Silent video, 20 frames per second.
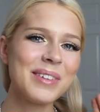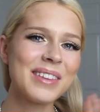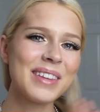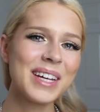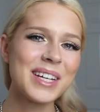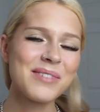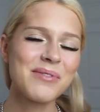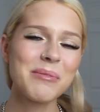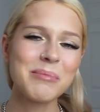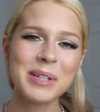
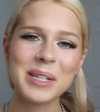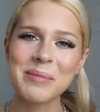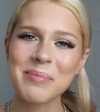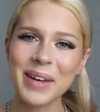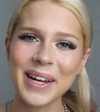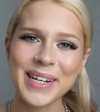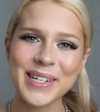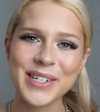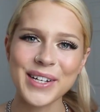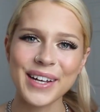Thanks for being
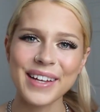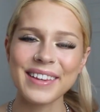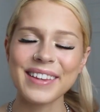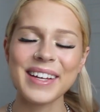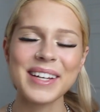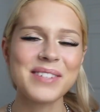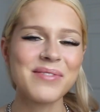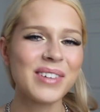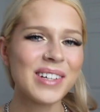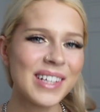patient.
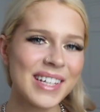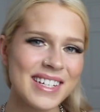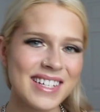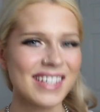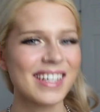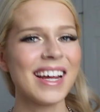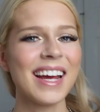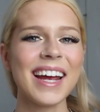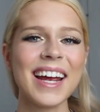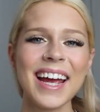Thanks for
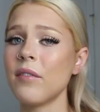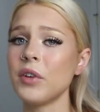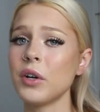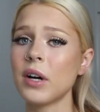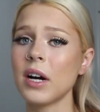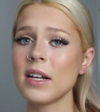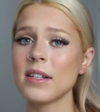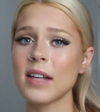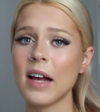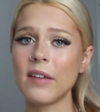listening. If you
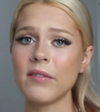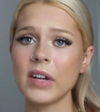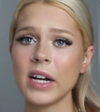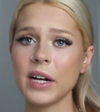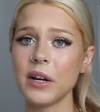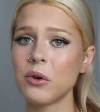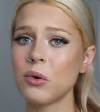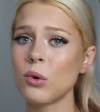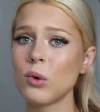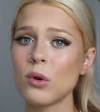guys have
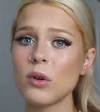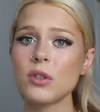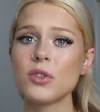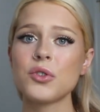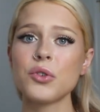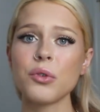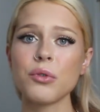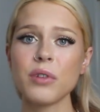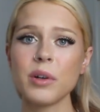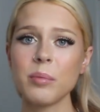any cool
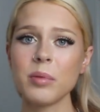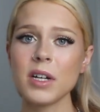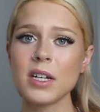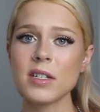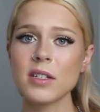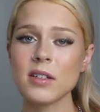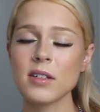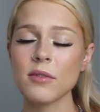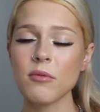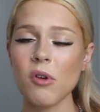jewelry
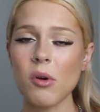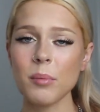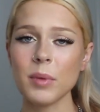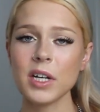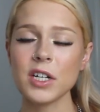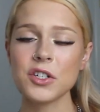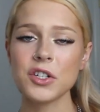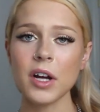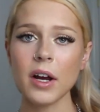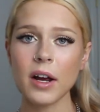places you want
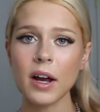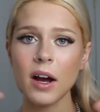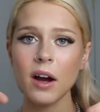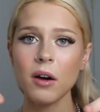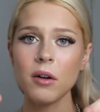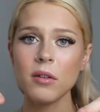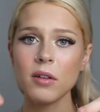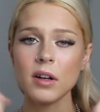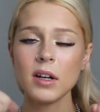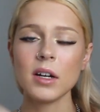me to check
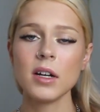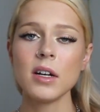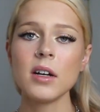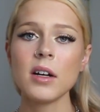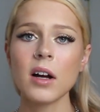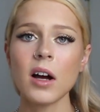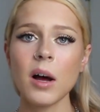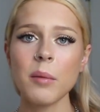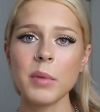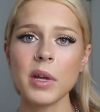out,
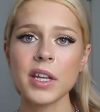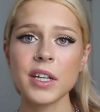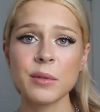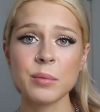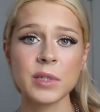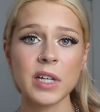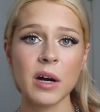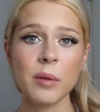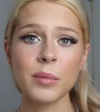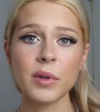comment
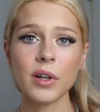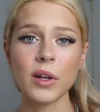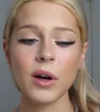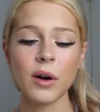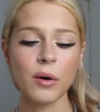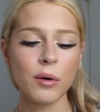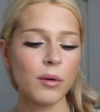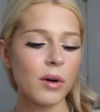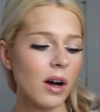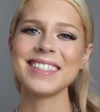them down
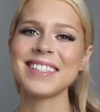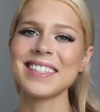below.